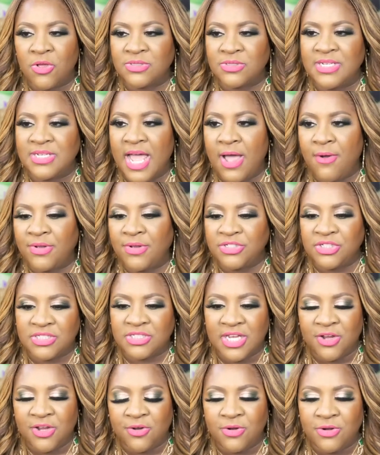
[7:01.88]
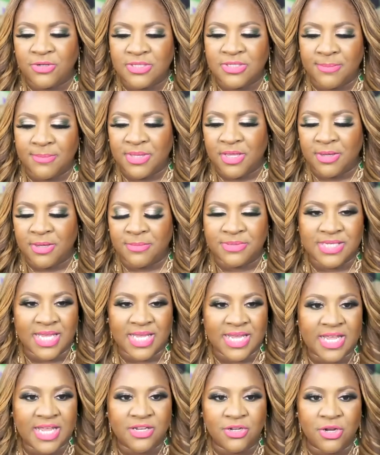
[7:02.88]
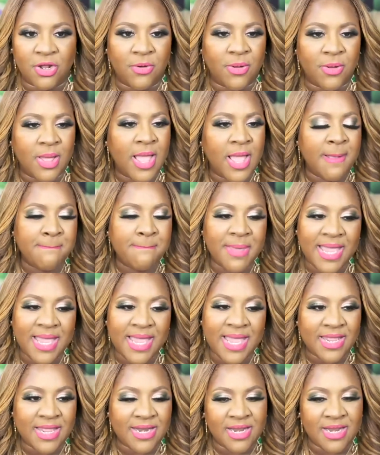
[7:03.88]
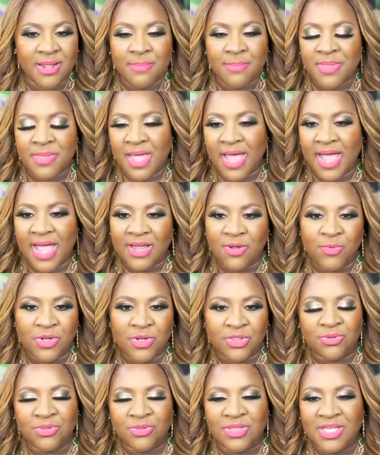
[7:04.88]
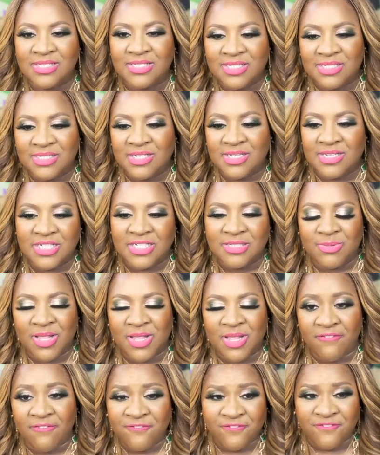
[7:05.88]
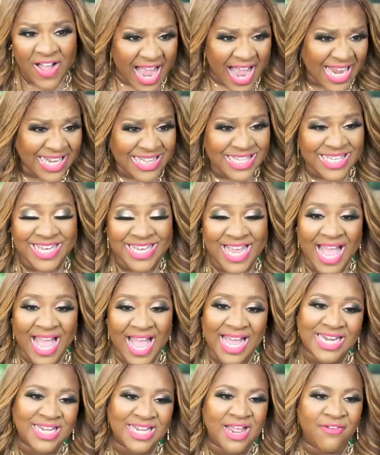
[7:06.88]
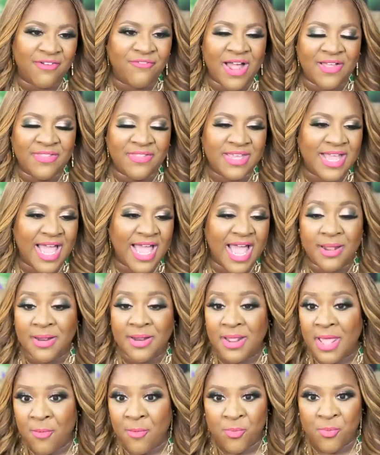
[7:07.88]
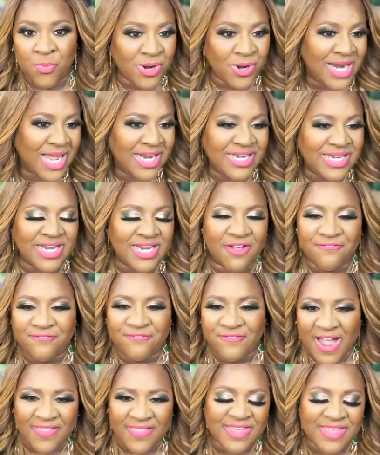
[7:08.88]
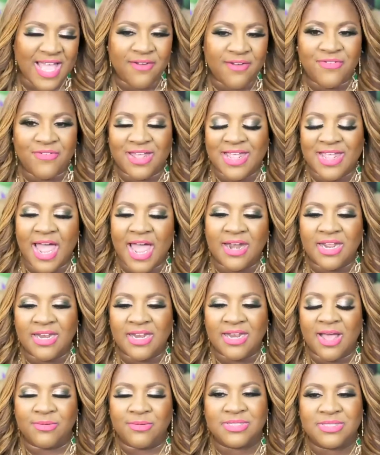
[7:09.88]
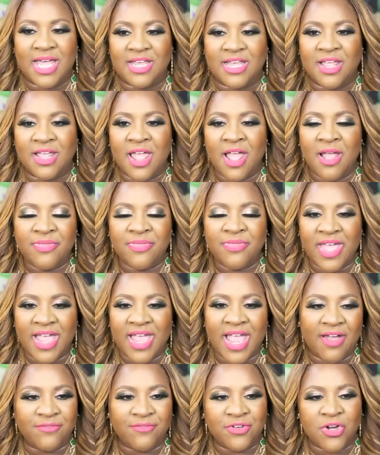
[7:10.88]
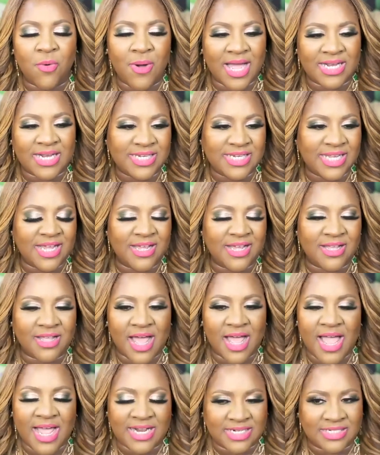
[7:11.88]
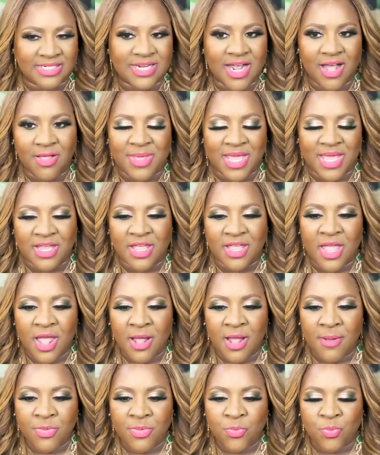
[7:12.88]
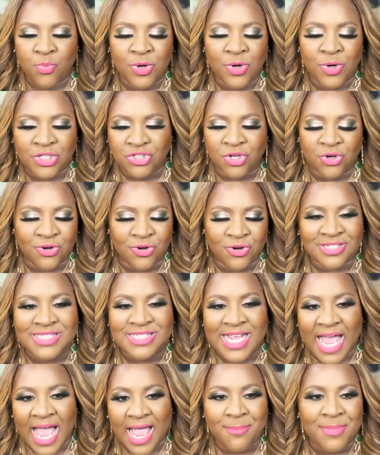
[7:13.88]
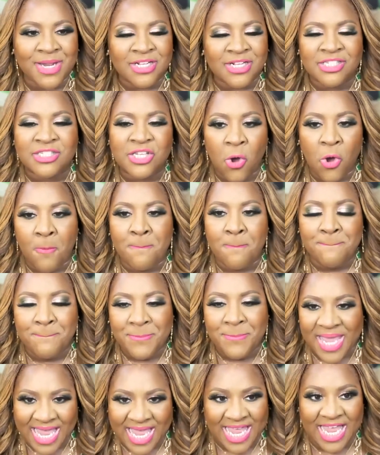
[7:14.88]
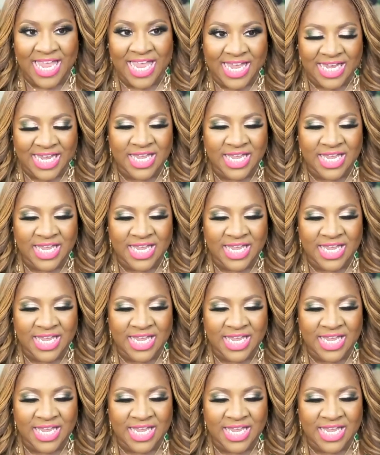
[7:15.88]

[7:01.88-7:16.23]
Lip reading: out, I was just hearing some of them saying, you know, man, I went through this, and this, and then I finally got it. I finally got what I need. I finally got it. And I was like, they have no idea. I had to tell them, like, what your assignment is so big